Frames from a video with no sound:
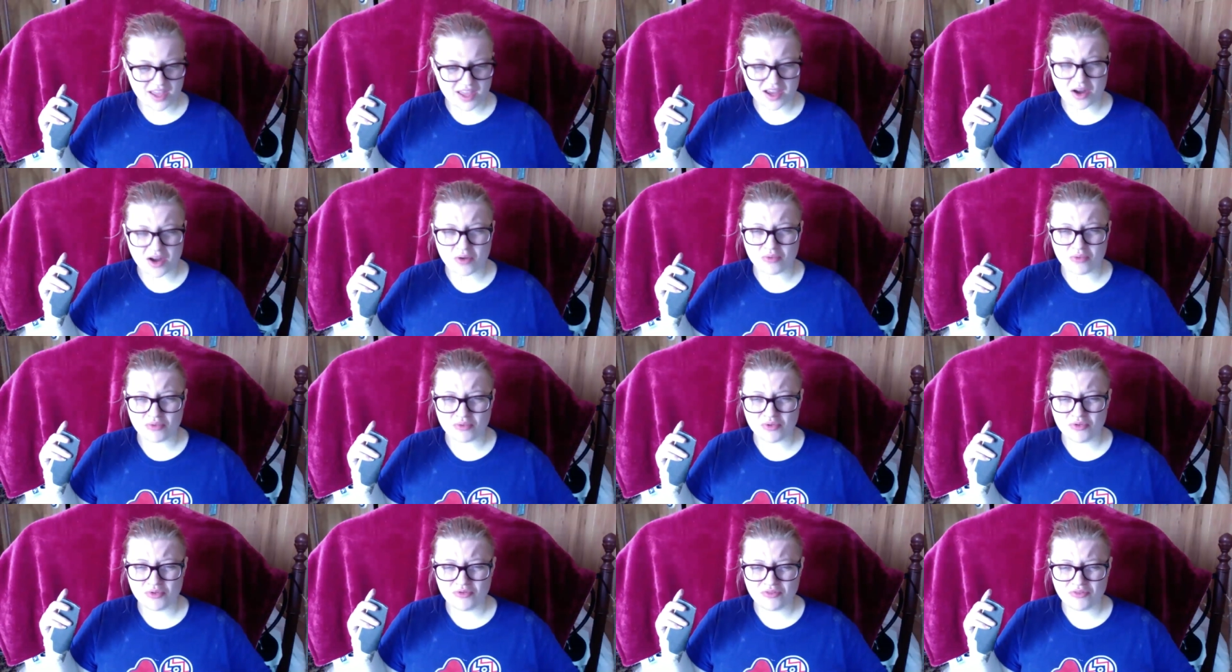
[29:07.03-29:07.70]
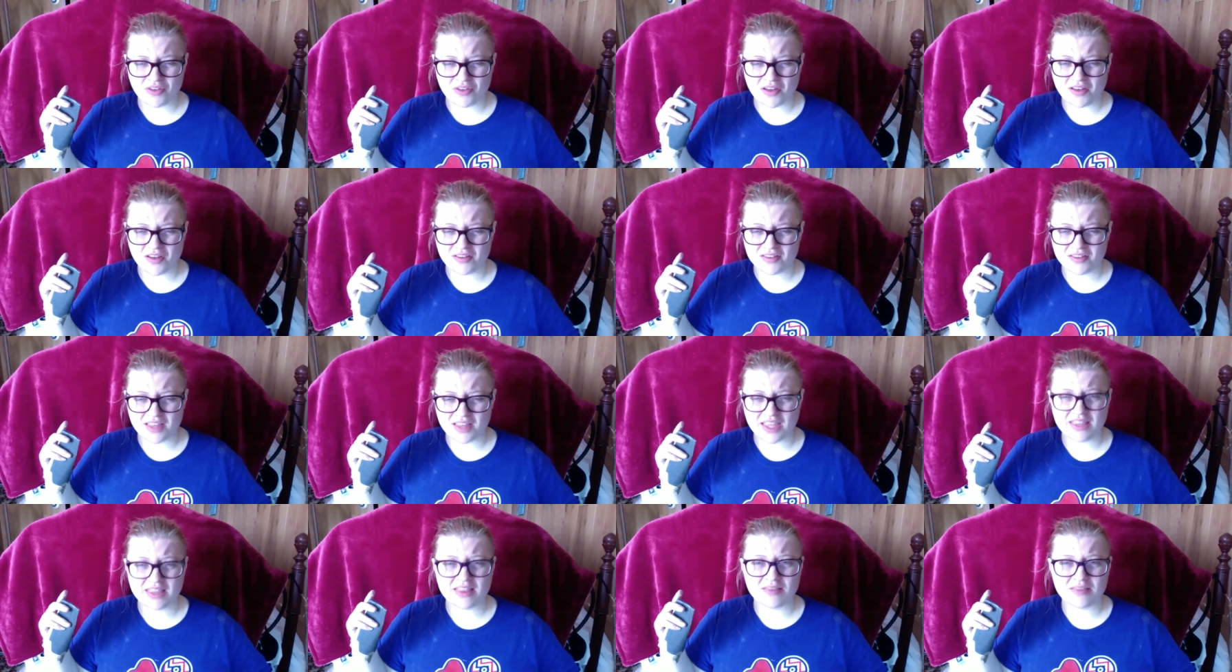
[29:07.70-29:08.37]
like, Aruba,
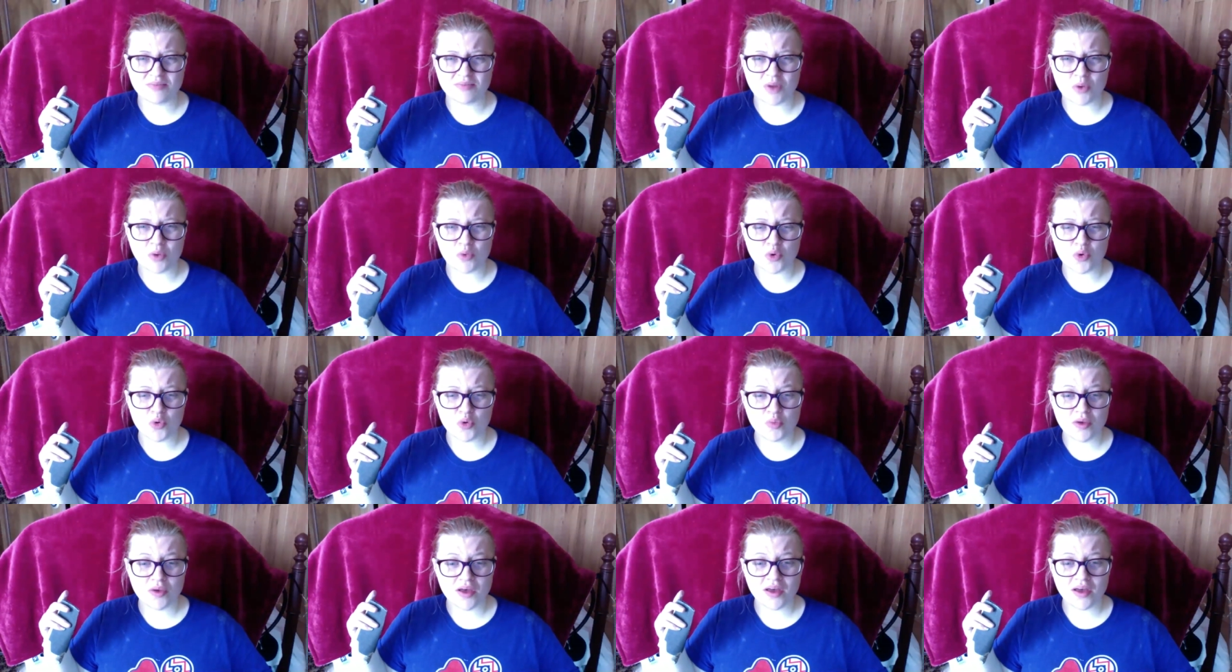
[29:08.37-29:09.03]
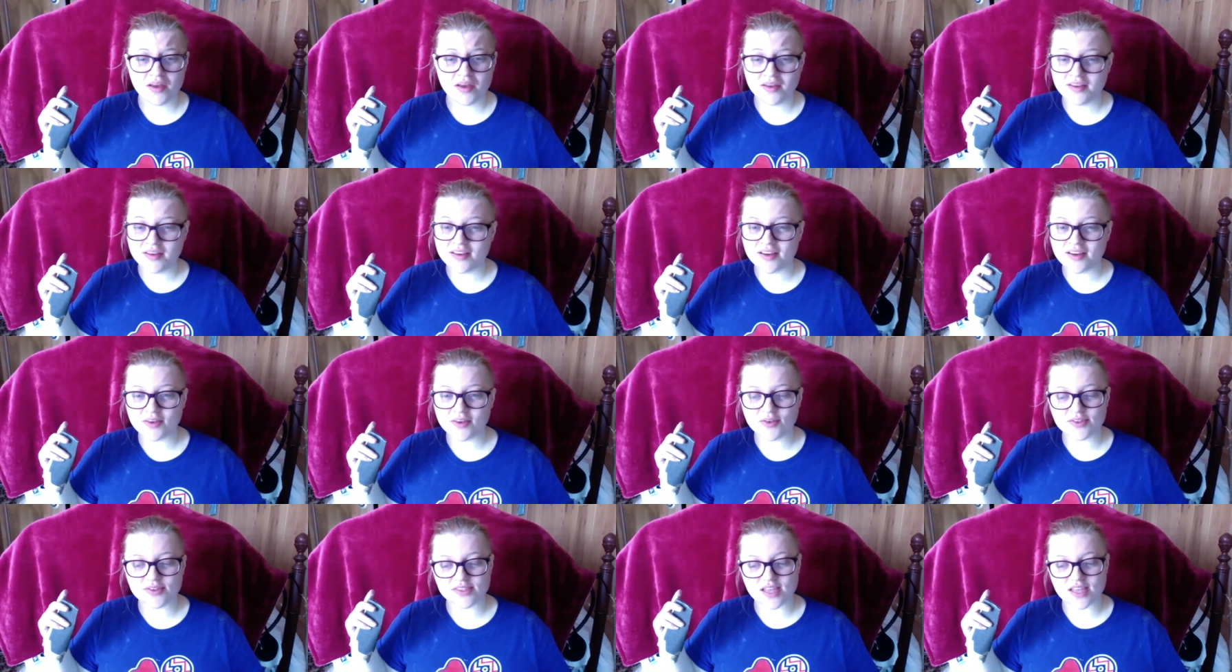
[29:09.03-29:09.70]
like Aruba.
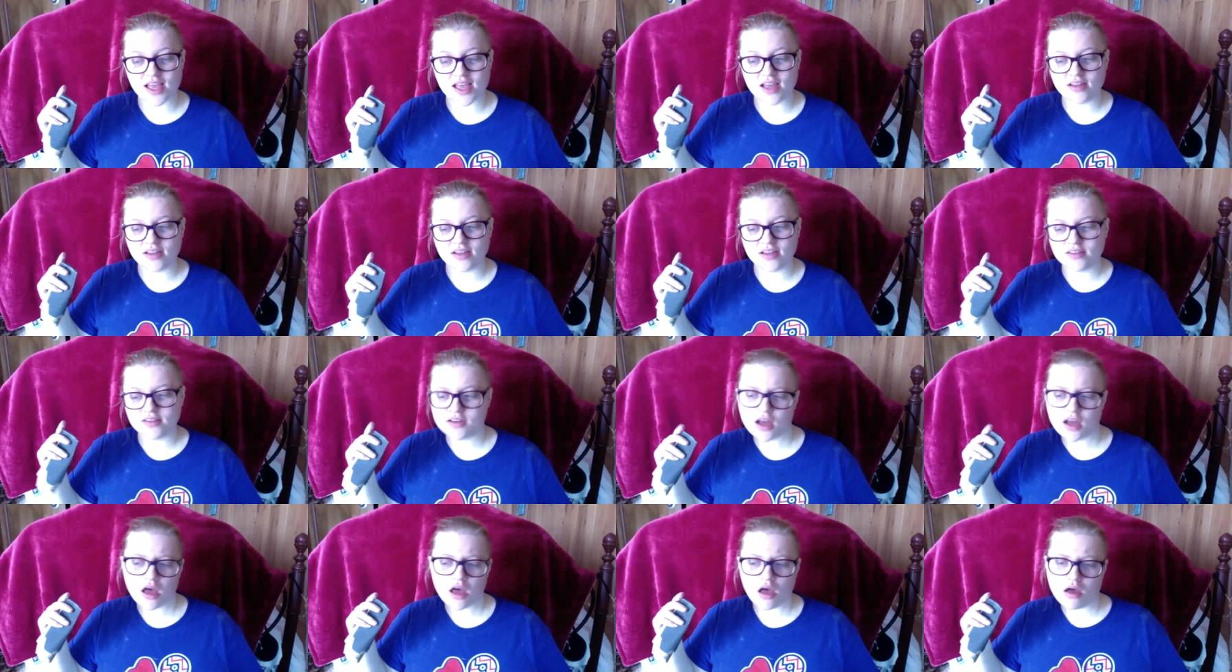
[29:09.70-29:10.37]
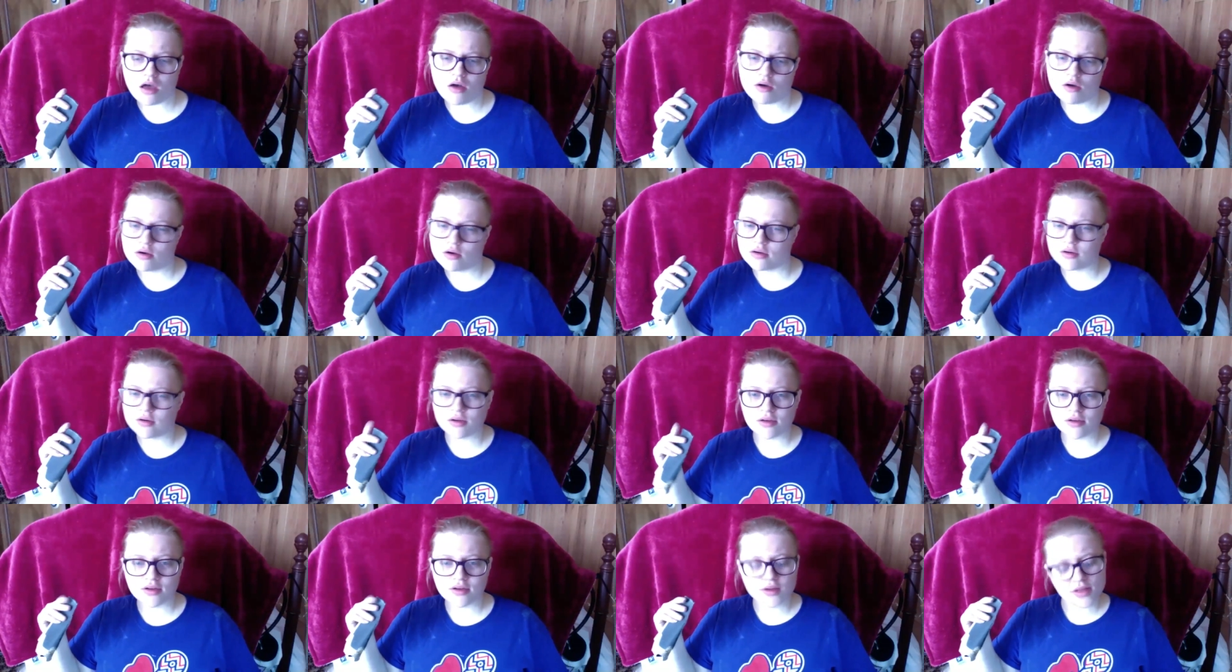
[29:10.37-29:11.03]
I was like,
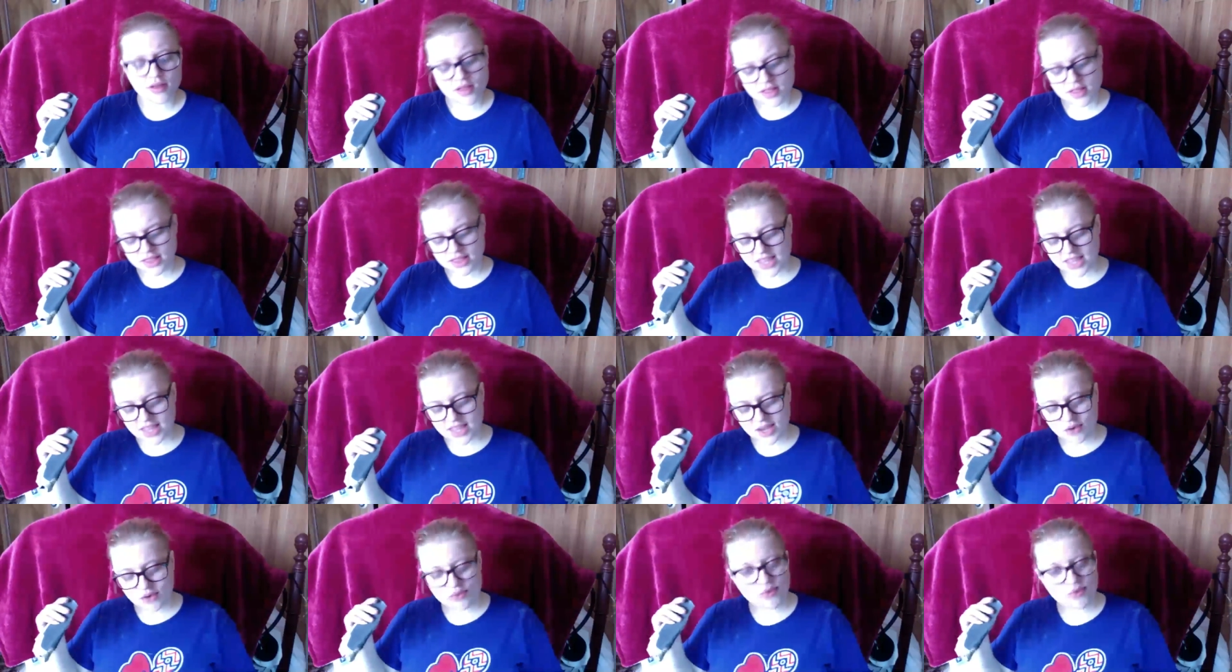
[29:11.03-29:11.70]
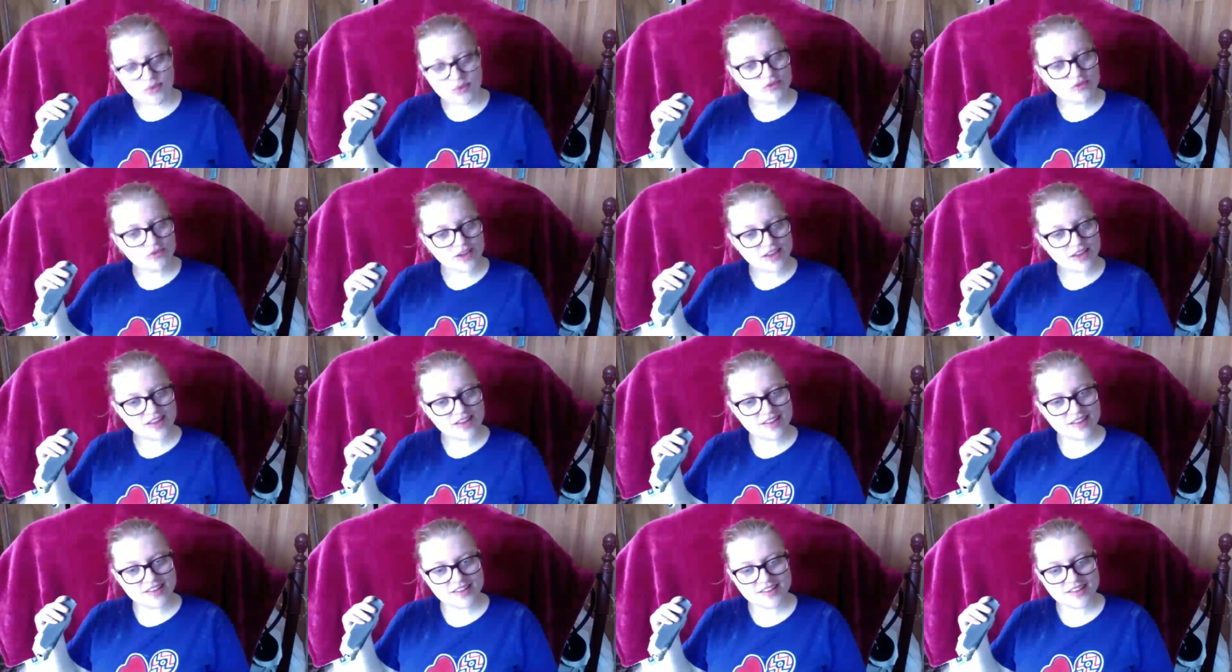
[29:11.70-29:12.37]
oh, like
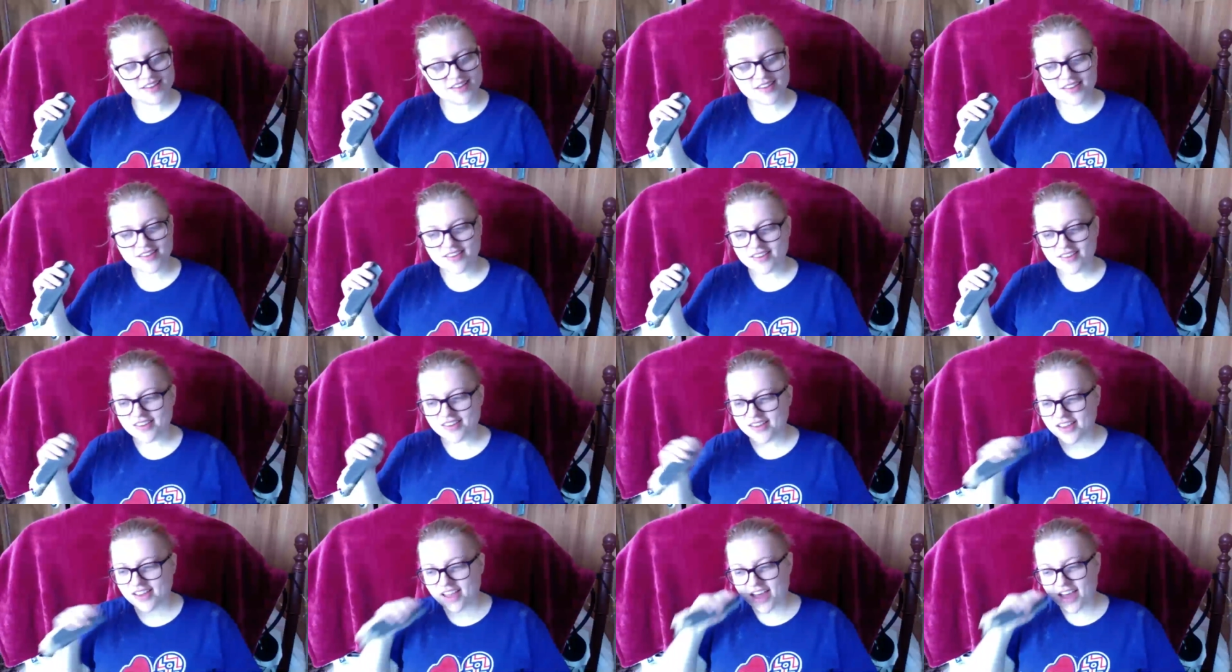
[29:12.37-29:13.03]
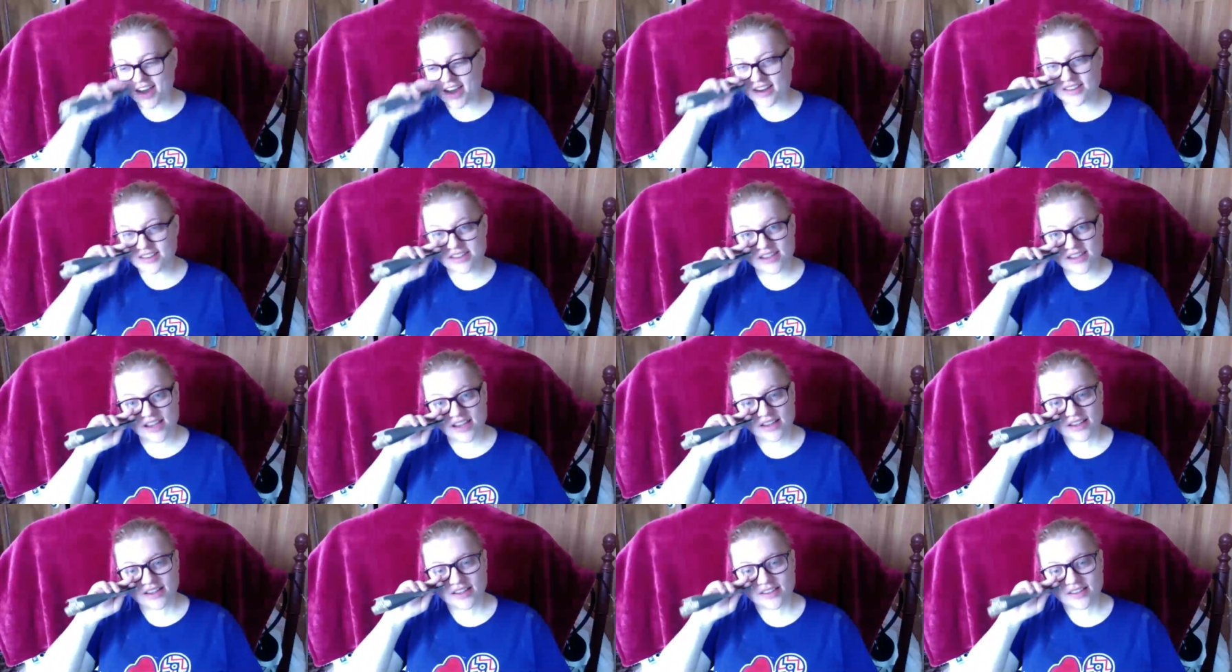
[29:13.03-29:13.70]
Aruba,
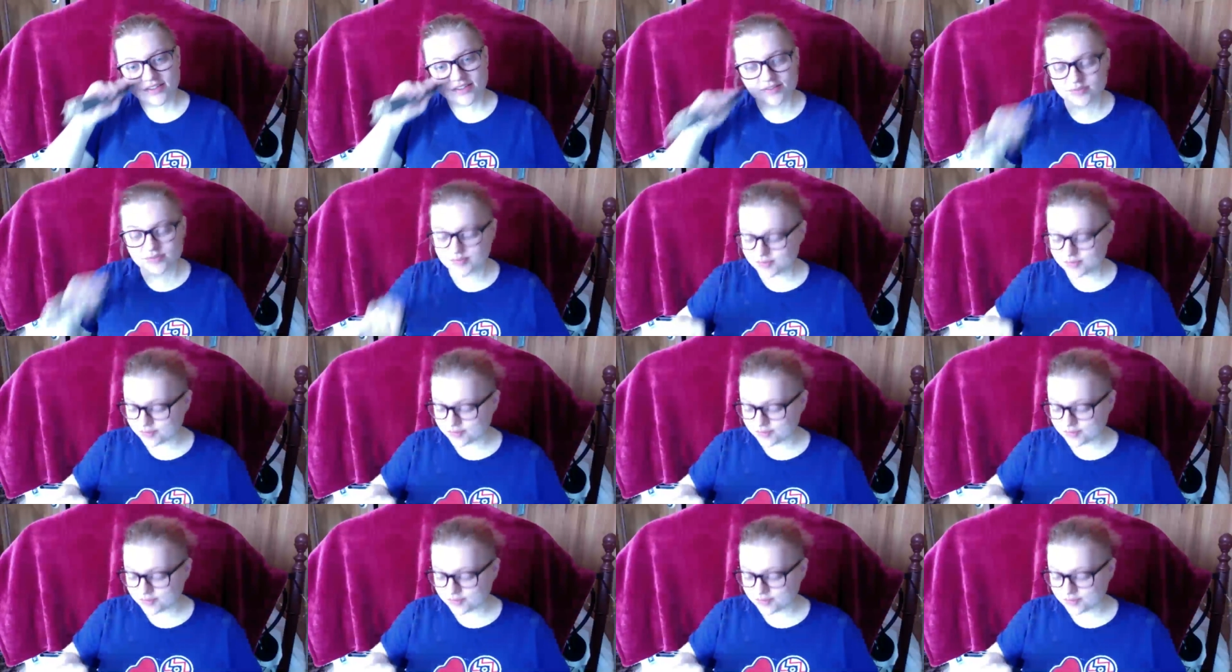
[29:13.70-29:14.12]
and it stuck.